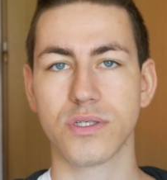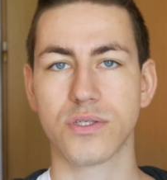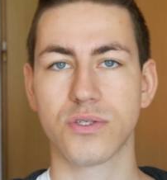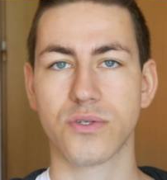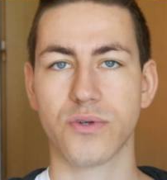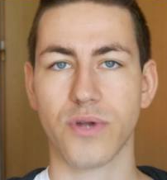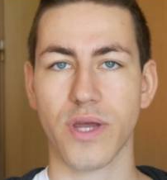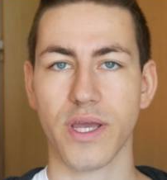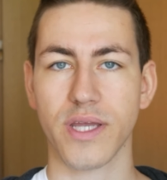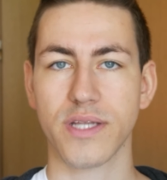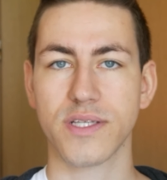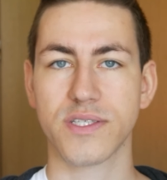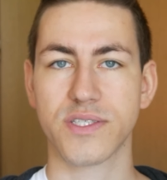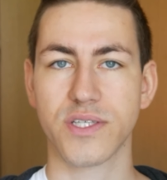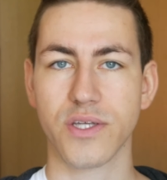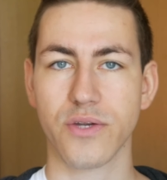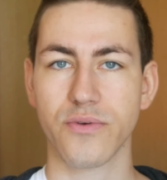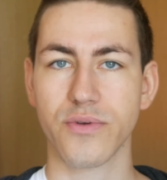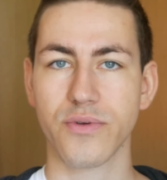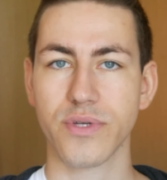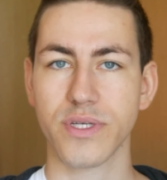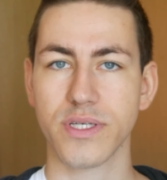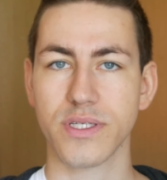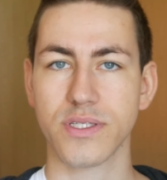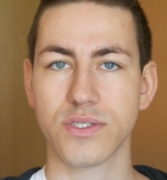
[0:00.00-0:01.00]
train
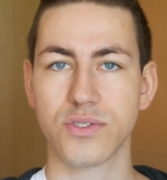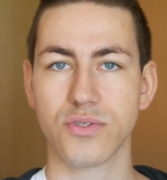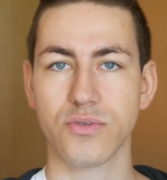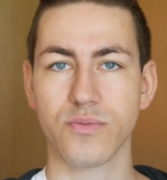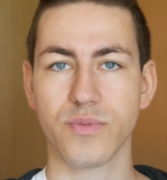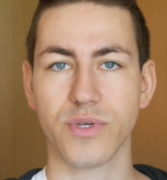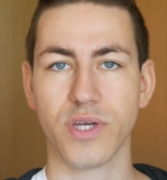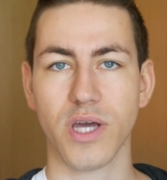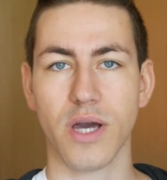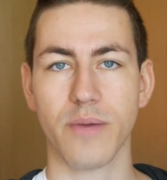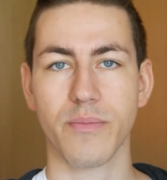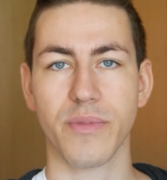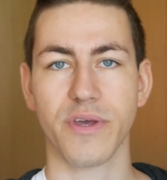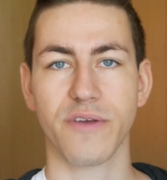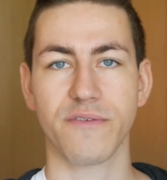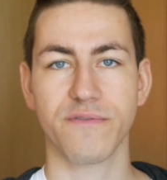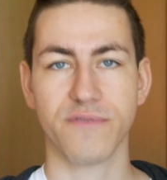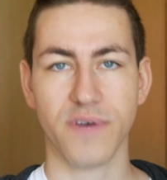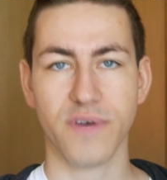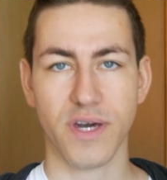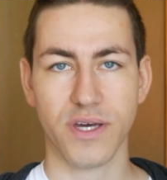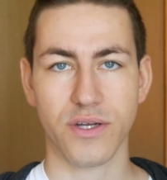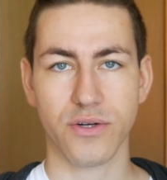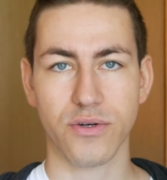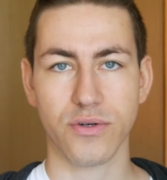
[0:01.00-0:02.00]
Ciri to become a
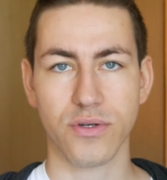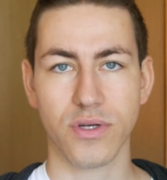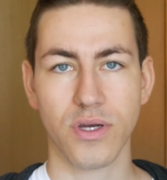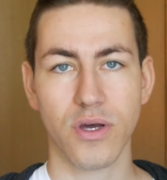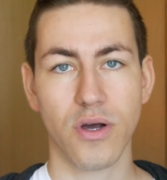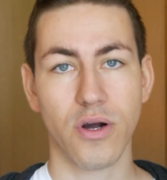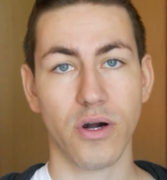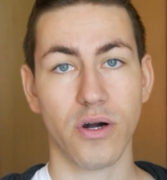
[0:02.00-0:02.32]
fighter,